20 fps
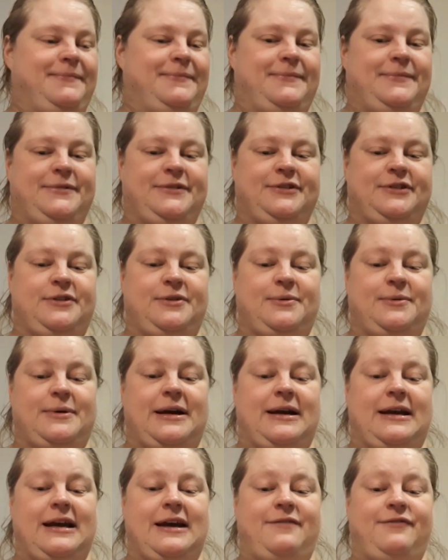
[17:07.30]
So
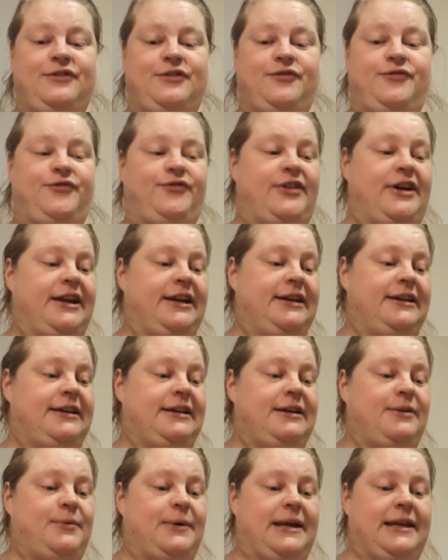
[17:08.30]
I have to find
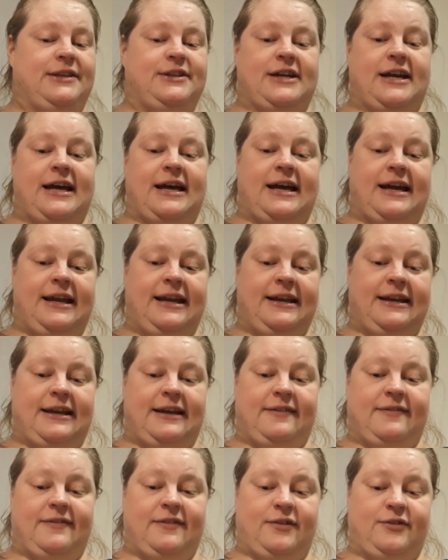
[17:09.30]
a way to hide
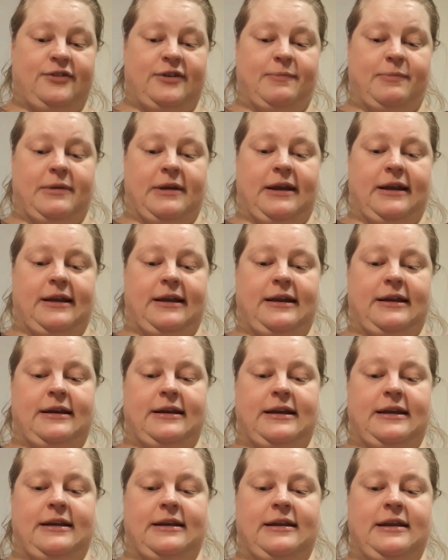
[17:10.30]
that or something in the
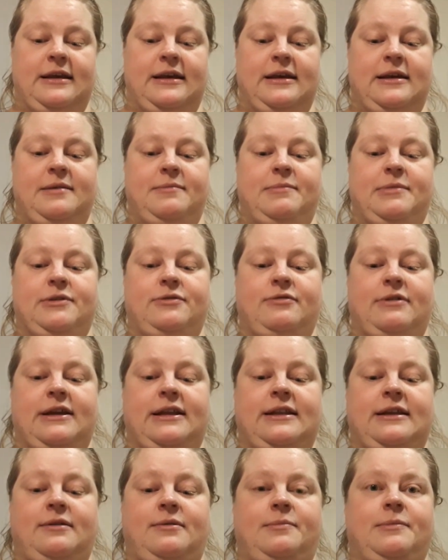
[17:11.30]
end. But
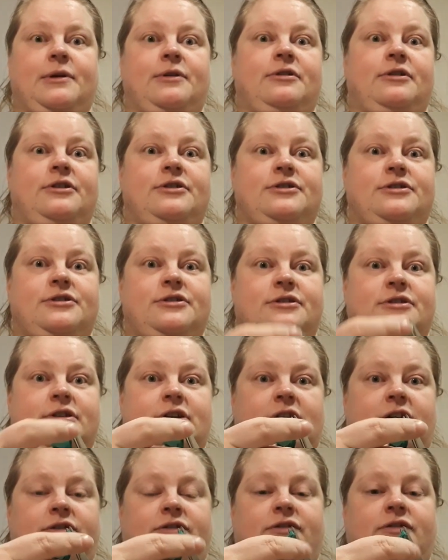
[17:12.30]
right now I'm gonna just
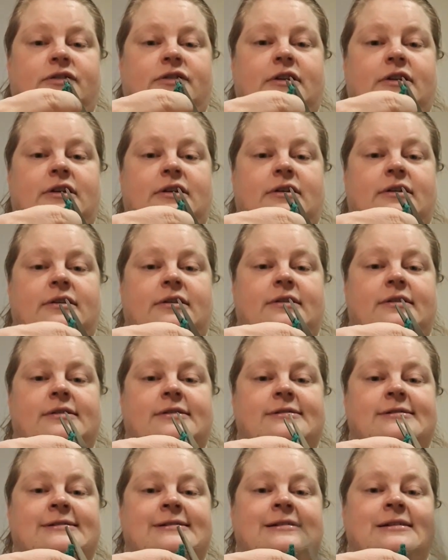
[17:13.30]
cut the
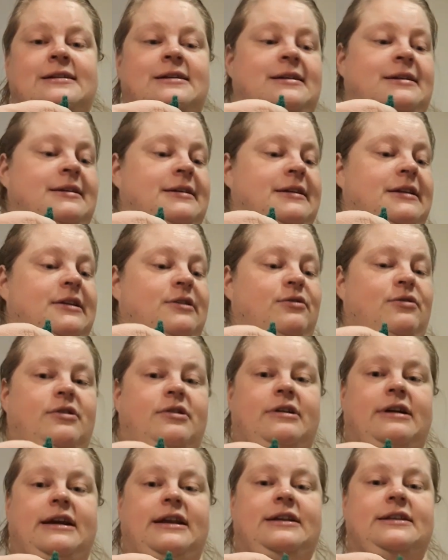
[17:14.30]

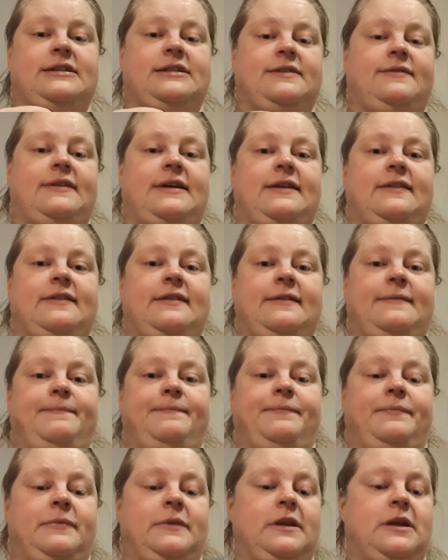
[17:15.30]
longer ends of that.
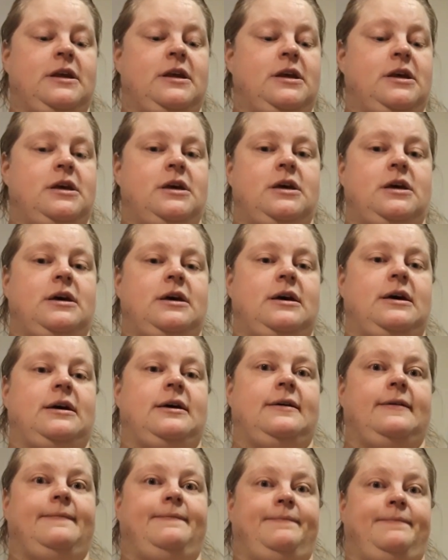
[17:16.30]

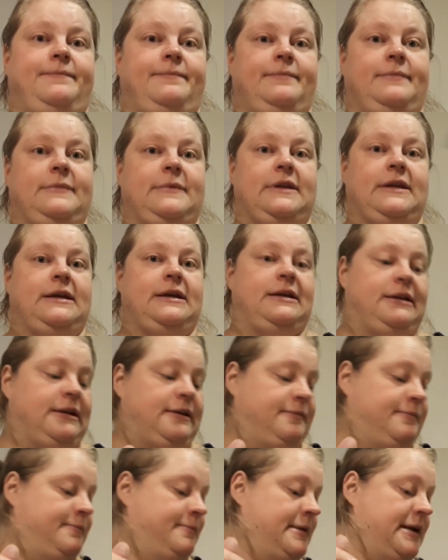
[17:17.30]
And
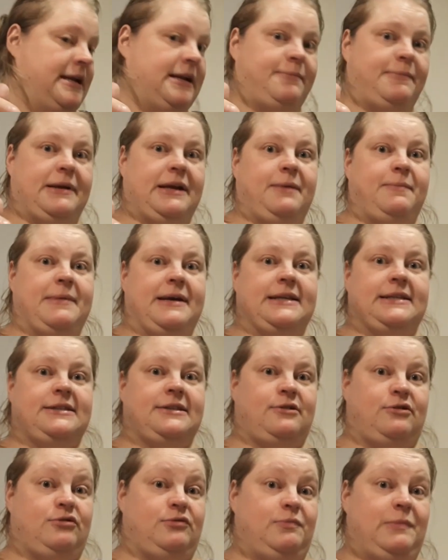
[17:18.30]
I've made a big mess
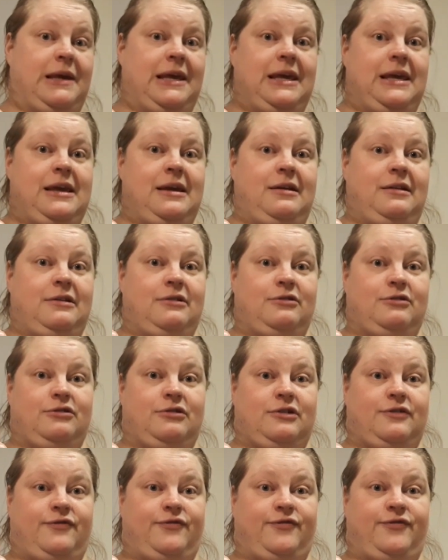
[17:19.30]
on me and
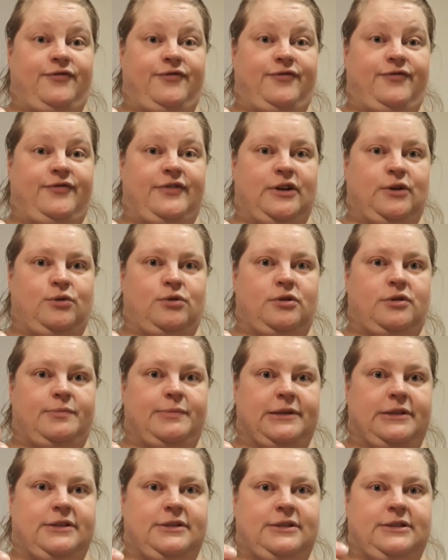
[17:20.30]
on the floor, but